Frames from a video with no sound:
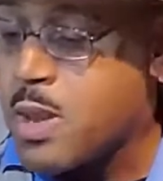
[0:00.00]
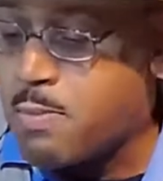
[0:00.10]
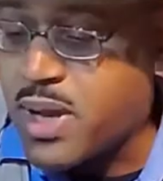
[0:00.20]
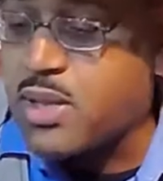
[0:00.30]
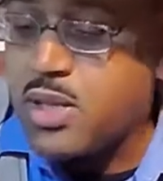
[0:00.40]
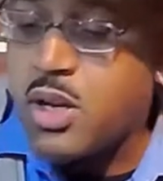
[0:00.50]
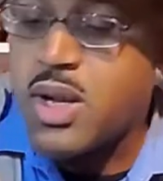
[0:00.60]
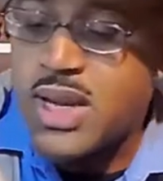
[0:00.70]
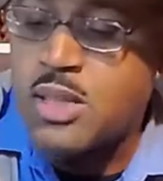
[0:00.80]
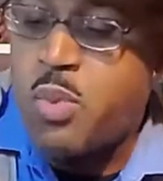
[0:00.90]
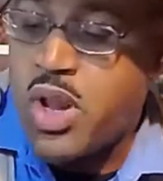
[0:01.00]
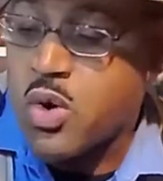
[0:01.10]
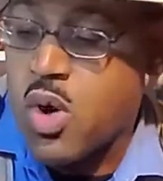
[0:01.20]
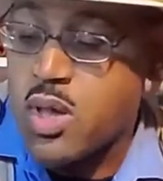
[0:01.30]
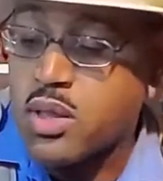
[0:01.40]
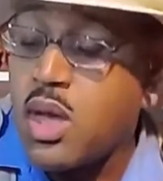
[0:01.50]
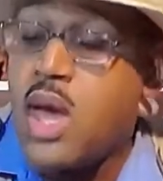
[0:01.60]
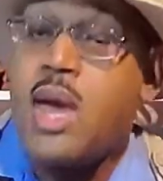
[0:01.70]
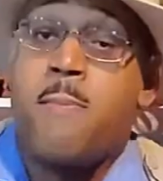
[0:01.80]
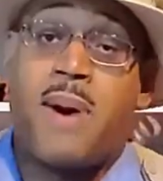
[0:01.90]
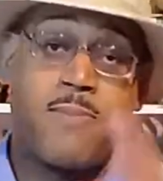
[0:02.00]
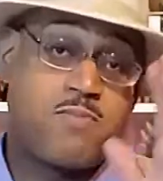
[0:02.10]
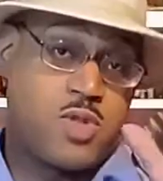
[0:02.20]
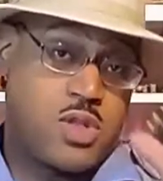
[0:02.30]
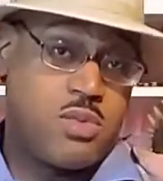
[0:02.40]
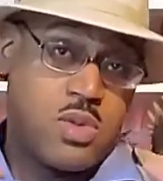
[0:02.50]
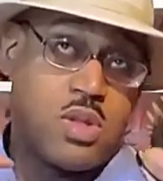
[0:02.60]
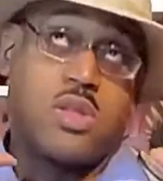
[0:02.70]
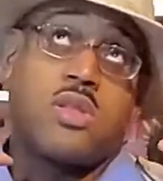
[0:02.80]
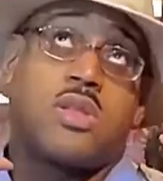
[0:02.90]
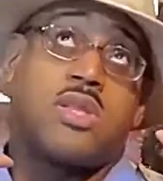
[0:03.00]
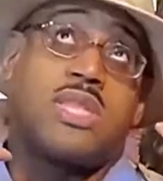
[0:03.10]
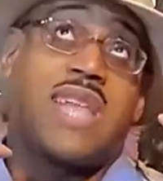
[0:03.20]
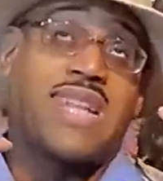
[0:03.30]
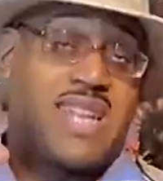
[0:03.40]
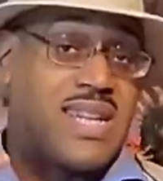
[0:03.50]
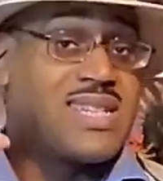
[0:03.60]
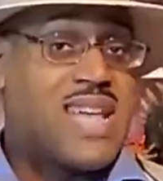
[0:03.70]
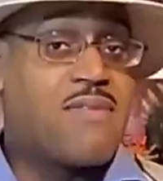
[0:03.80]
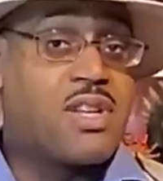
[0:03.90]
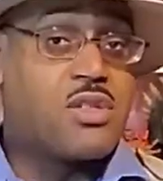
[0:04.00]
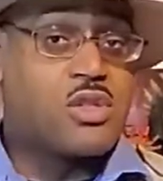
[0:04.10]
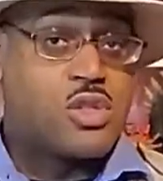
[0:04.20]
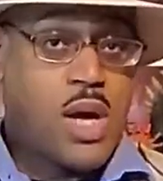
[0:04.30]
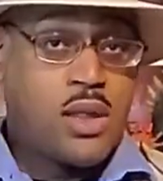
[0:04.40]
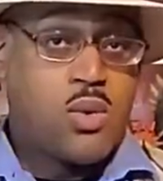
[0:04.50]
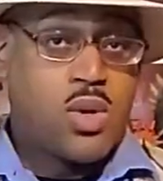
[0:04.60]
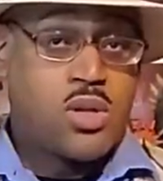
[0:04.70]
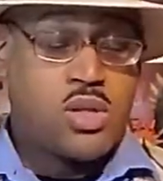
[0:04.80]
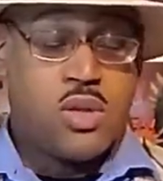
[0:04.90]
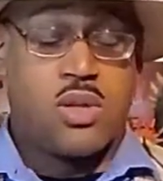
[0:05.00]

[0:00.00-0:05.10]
But, you know, you have the point across. But nineteen eighty-seven, Jurassic World two,